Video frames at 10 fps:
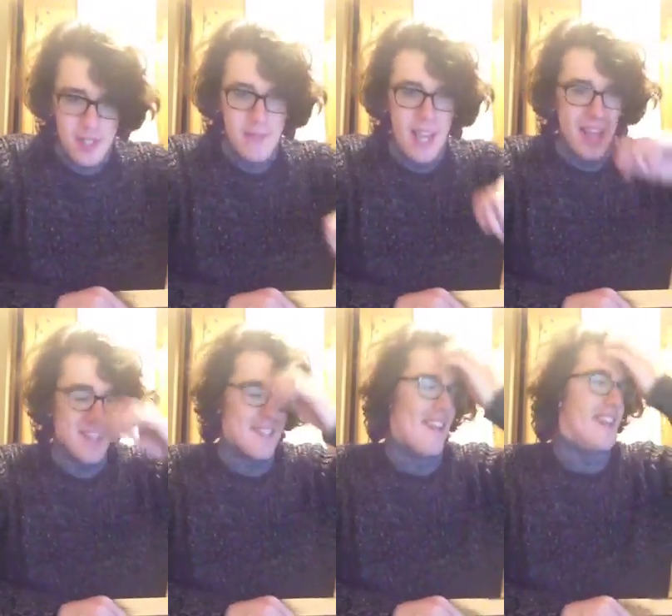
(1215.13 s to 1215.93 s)
some
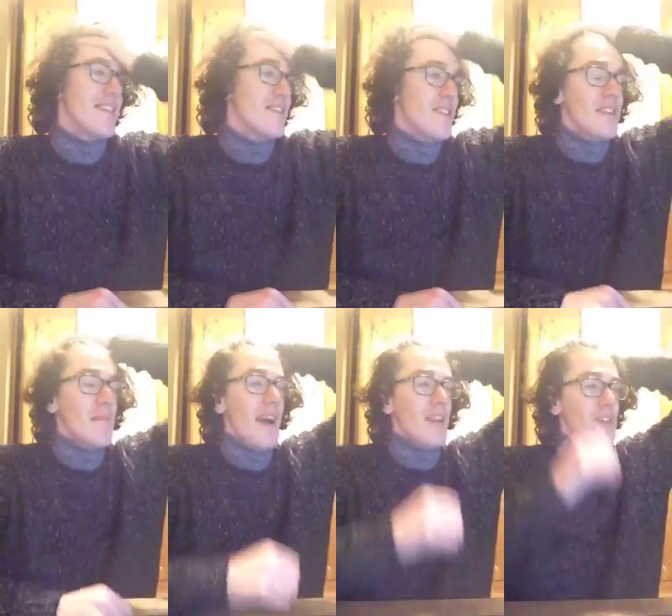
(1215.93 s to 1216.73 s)
Yeats. I can do the
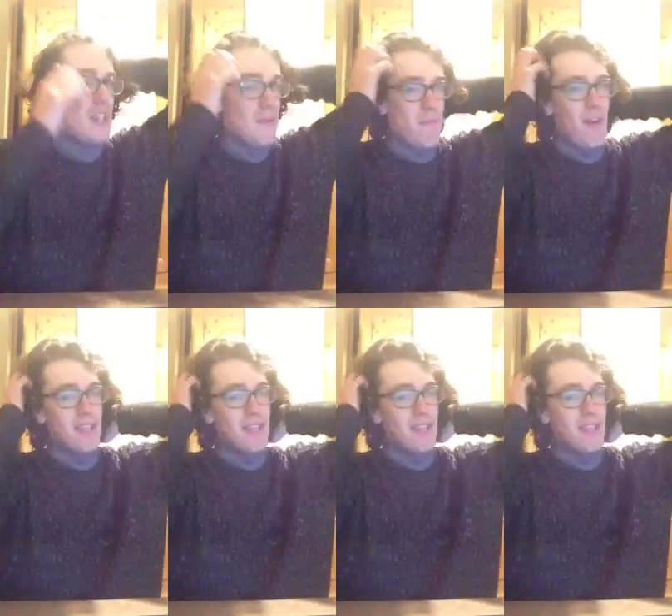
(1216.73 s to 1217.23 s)
Maji by